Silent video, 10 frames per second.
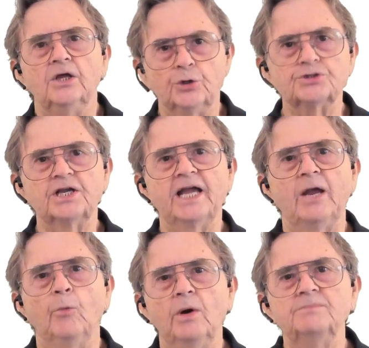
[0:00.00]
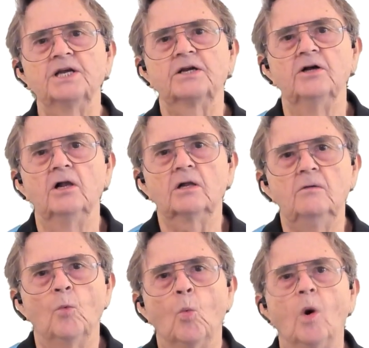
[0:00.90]
Using a whimsical
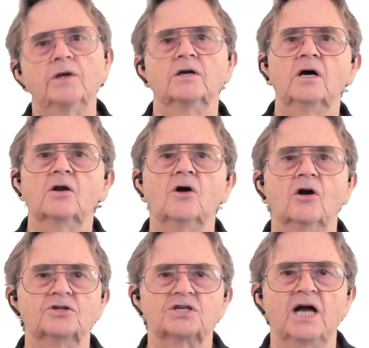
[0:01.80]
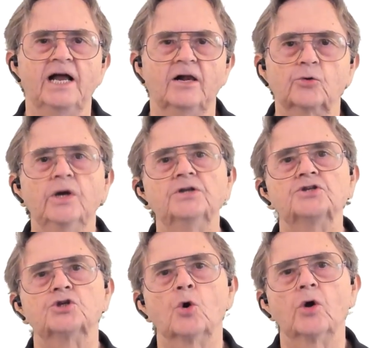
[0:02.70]
watercolor art style, create a
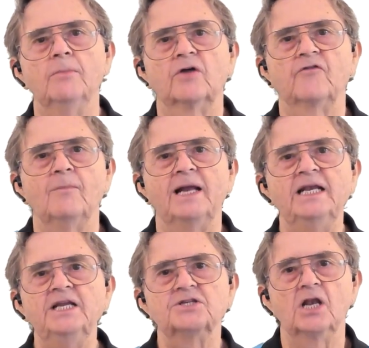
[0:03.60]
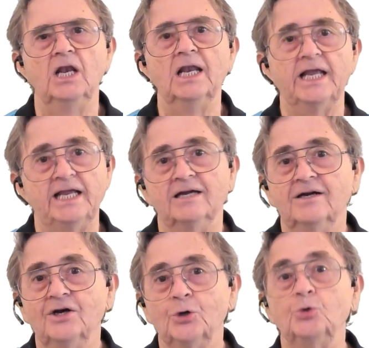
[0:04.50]
storybook for my niece Lily,
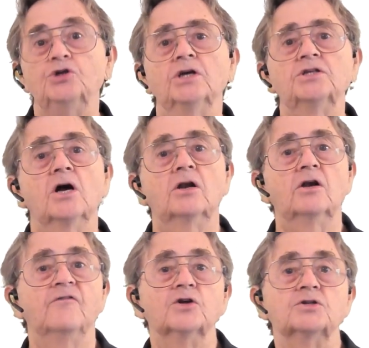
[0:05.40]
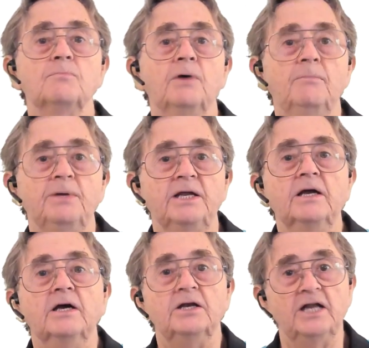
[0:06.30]
who just got her first
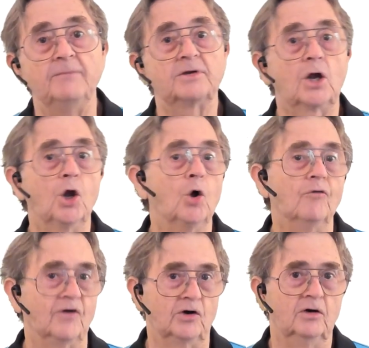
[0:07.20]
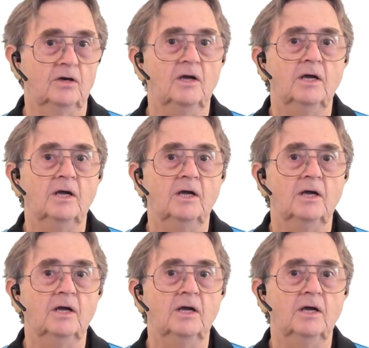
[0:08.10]
puppy named Clover,